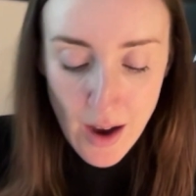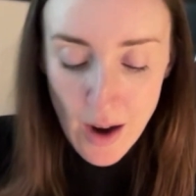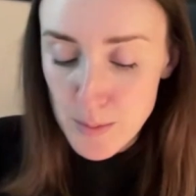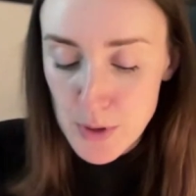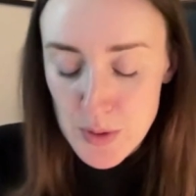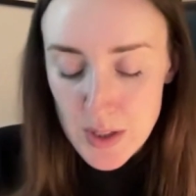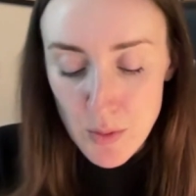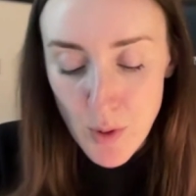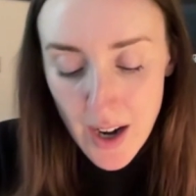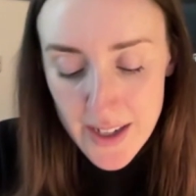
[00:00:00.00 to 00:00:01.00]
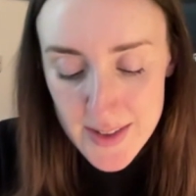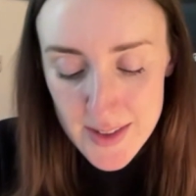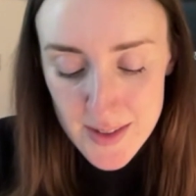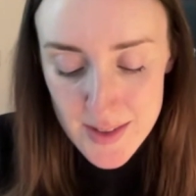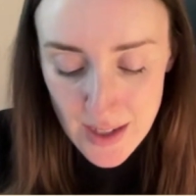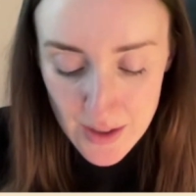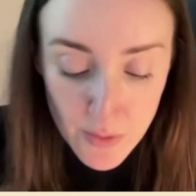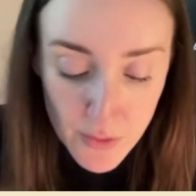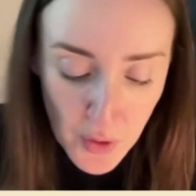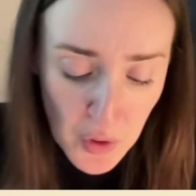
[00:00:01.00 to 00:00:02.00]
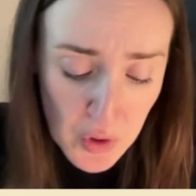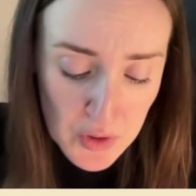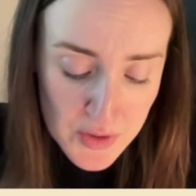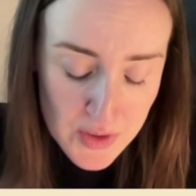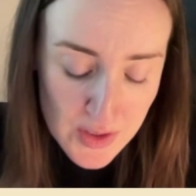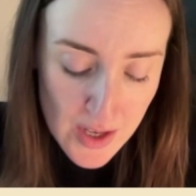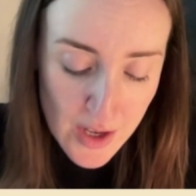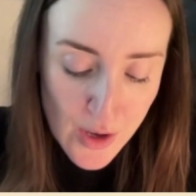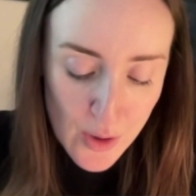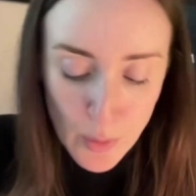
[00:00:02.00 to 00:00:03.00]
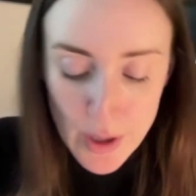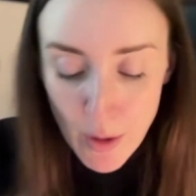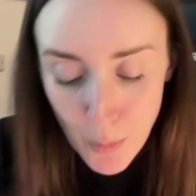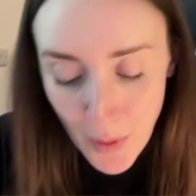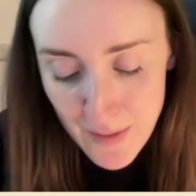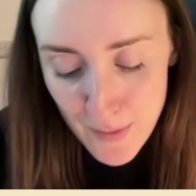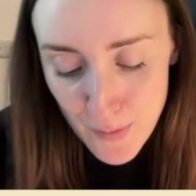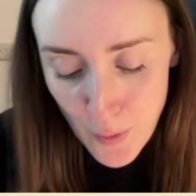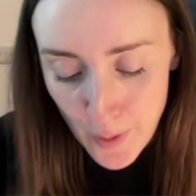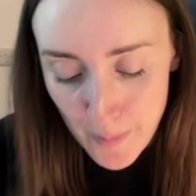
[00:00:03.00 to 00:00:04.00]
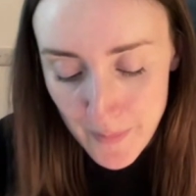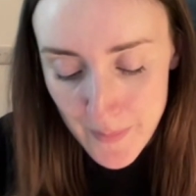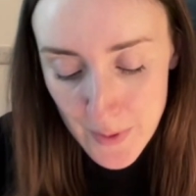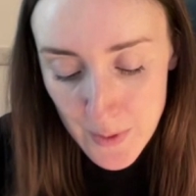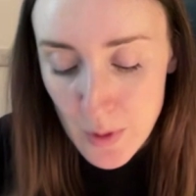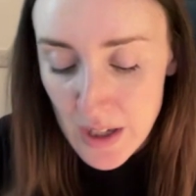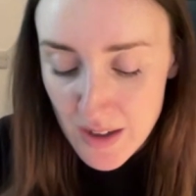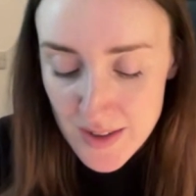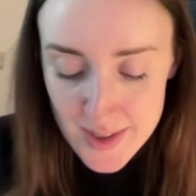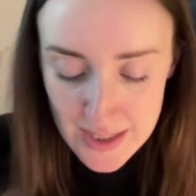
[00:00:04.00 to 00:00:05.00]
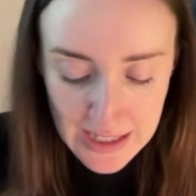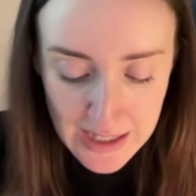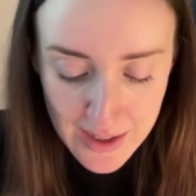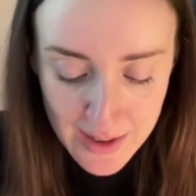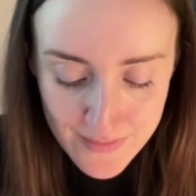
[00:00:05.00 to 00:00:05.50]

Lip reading: Our music rises and falls. We are waveform. We are sea.